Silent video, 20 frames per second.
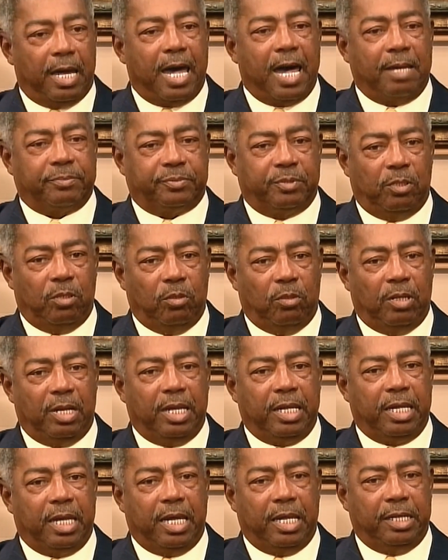
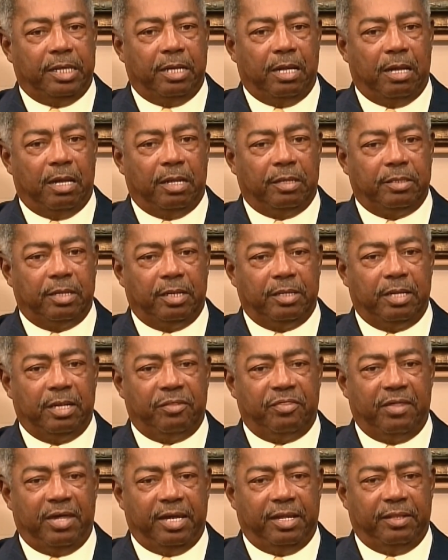Absolutely. And the
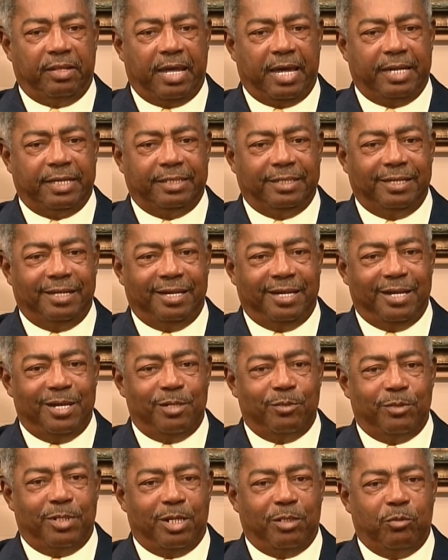thing that
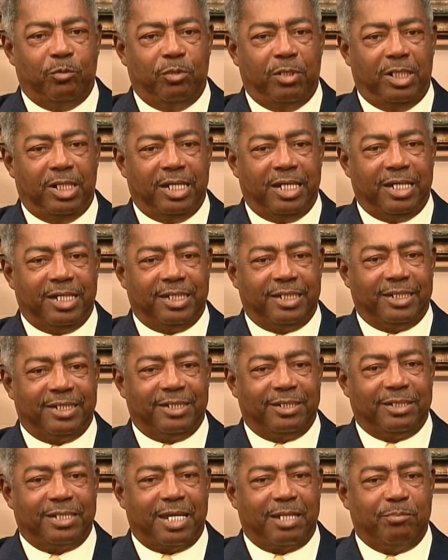really
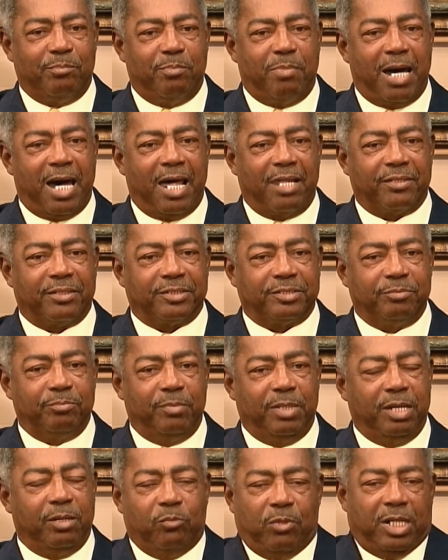that bothers
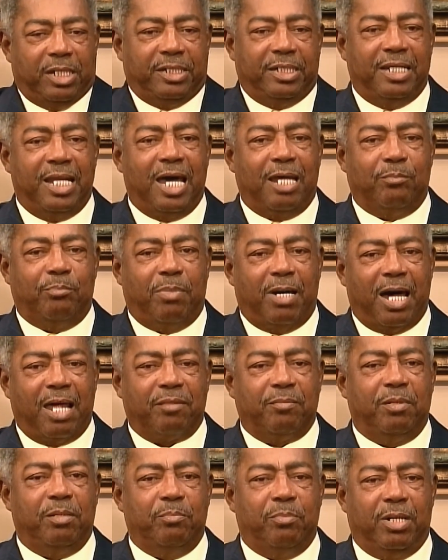me, well, not
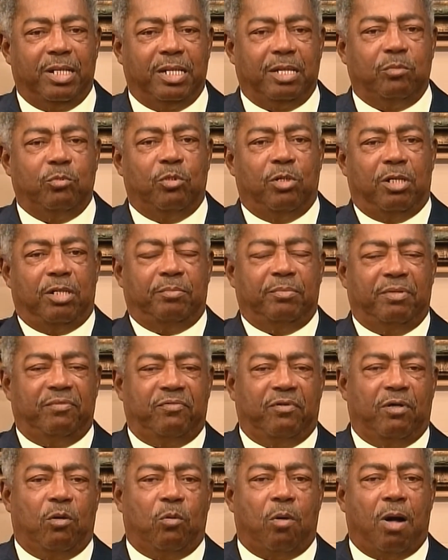bothered me, but it worried me
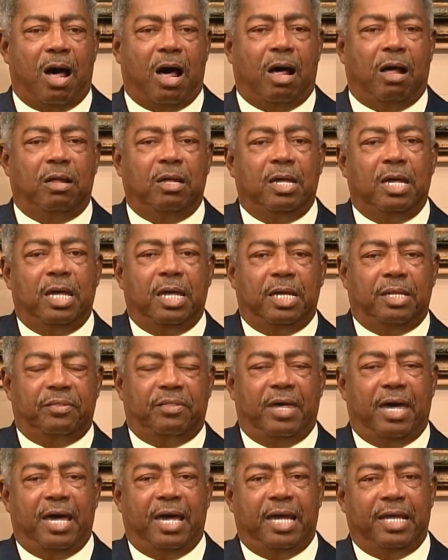for a while,
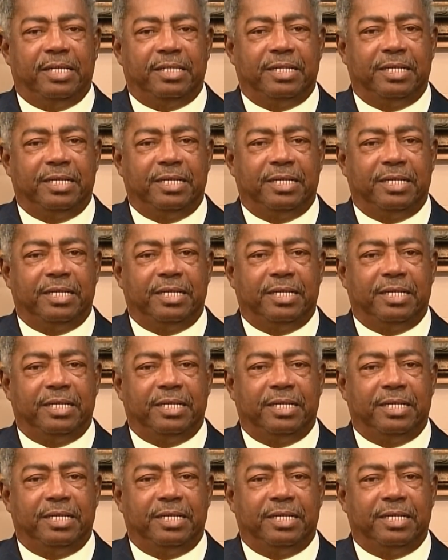that